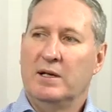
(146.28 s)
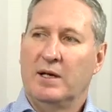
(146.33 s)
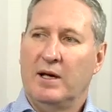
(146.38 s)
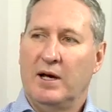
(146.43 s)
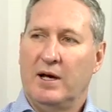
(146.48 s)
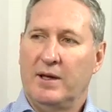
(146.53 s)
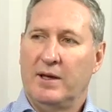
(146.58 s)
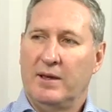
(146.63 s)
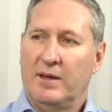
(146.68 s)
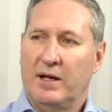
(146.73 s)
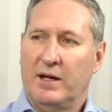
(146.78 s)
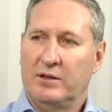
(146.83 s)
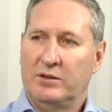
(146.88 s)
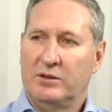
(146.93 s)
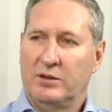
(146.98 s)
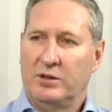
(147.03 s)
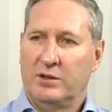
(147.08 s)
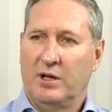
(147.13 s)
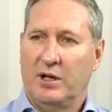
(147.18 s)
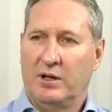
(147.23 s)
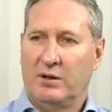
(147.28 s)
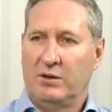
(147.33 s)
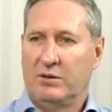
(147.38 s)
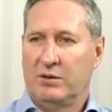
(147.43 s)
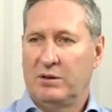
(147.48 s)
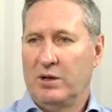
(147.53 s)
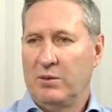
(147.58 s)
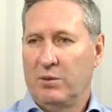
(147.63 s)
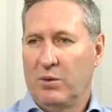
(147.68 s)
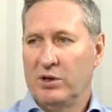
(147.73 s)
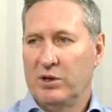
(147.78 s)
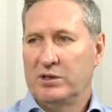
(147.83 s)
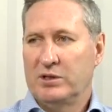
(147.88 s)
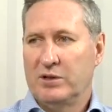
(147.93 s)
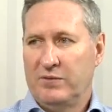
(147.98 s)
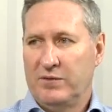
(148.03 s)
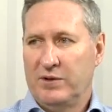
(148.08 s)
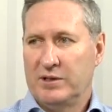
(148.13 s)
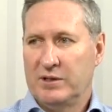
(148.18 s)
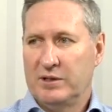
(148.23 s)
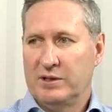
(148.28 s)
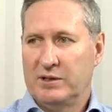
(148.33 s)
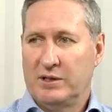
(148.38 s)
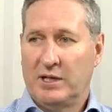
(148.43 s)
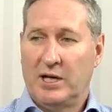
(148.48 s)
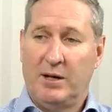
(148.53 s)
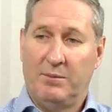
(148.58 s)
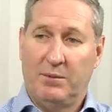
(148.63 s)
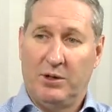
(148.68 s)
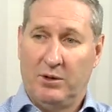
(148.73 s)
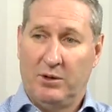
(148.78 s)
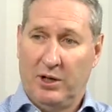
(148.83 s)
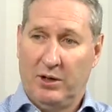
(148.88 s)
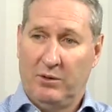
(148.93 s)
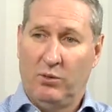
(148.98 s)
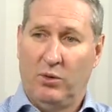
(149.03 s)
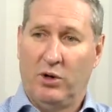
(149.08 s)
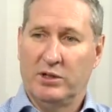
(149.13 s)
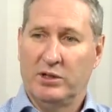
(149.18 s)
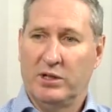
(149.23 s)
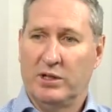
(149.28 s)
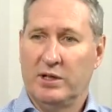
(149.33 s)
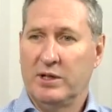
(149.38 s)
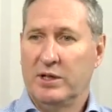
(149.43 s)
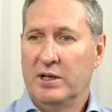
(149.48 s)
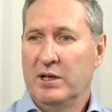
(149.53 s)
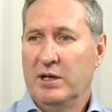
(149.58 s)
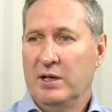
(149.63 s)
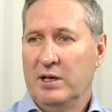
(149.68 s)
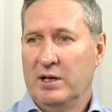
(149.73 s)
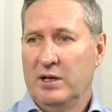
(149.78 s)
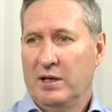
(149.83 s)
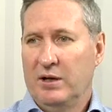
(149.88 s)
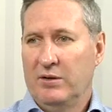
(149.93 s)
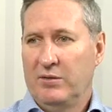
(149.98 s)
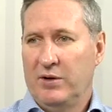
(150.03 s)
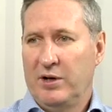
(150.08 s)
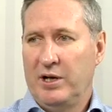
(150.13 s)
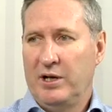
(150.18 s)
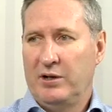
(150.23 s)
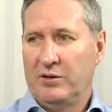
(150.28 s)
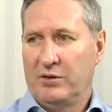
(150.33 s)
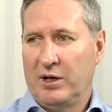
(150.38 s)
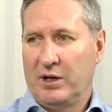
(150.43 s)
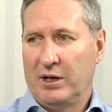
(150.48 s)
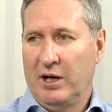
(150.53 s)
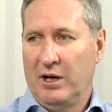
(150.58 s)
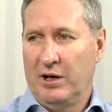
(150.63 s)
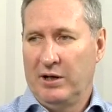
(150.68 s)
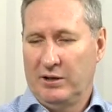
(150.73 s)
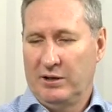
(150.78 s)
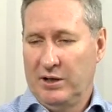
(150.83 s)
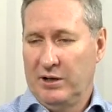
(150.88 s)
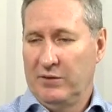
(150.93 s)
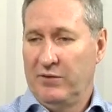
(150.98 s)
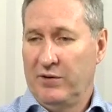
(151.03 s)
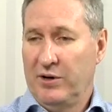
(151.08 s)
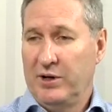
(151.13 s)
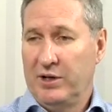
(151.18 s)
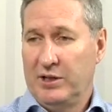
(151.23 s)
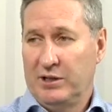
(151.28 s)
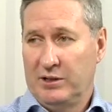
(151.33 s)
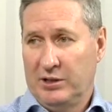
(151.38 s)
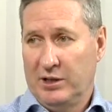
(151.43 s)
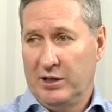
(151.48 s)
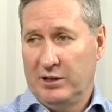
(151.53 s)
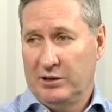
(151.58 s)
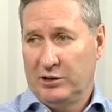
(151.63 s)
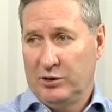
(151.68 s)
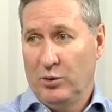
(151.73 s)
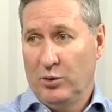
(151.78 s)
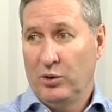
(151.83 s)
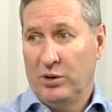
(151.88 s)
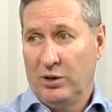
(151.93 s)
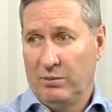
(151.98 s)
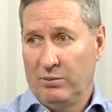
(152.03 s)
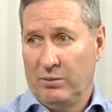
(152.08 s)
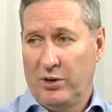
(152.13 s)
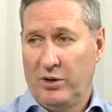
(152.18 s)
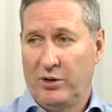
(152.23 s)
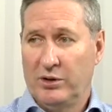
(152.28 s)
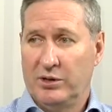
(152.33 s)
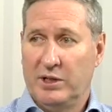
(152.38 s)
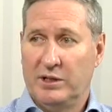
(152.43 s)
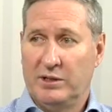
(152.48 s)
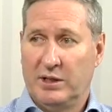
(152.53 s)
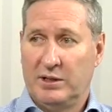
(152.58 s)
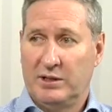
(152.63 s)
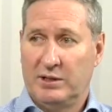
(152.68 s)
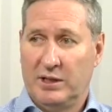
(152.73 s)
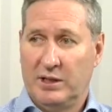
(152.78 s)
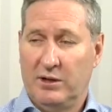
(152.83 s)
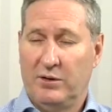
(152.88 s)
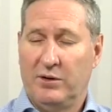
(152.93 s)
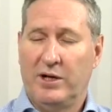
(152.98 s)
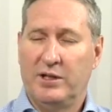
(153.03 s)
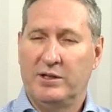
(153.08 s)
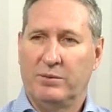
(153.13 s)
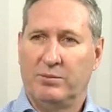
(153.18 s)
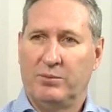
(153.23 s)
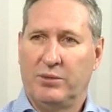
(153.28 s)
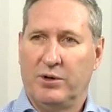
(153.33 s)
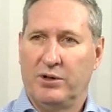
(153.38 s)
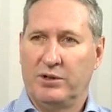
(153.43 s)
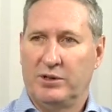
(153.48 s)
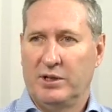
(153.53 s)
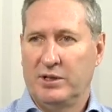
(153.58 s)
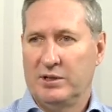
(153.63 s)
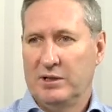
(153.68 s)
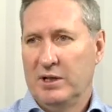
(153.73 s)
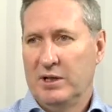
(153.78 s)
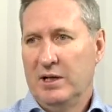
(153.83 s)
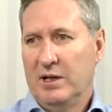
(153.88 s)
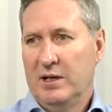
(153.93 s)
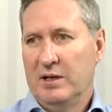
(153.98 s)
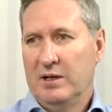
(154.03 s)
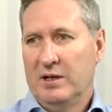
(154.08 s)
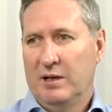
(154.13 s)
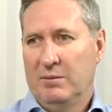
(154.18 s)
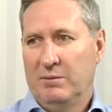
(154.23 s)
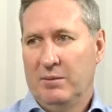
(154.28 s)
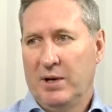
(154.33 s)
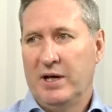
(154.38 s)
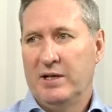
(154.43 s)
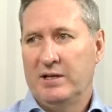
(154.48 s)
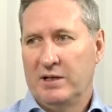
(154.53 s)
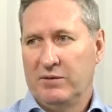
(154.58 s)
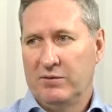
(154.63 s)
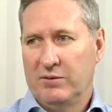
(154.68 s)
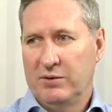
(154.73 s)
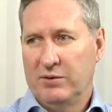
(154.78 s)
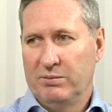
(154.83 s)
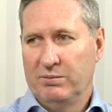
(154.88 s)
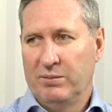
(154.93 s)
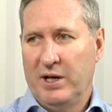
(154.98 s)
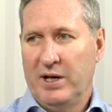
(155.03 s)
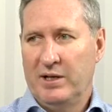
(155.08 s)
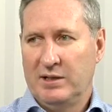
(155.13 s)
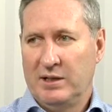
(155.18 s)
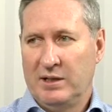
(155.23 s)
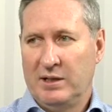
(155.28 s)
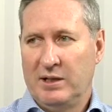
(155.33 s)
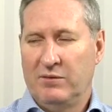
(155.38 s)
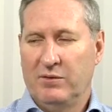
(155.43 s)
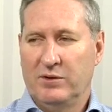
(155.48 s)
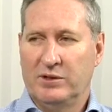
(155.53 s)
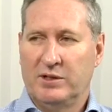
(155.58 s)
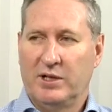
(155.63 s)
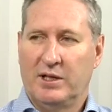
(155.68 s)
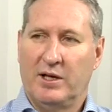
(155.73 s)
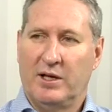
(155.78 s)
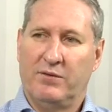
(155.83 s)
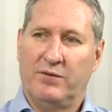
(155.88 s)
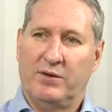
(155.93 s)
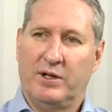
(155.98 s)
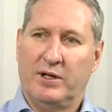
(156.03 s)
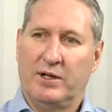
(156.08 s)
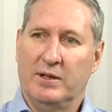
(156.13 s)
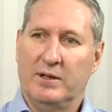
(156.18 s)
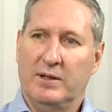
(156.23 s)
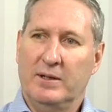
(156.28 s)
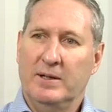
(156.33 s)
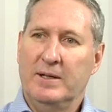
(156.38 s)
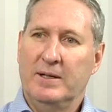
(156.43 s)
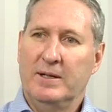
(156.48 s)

uh, that that there was sufficient time. It, it was a, a very a very sh shortened process, accelerated process, amazing for, amazingly for South Africa,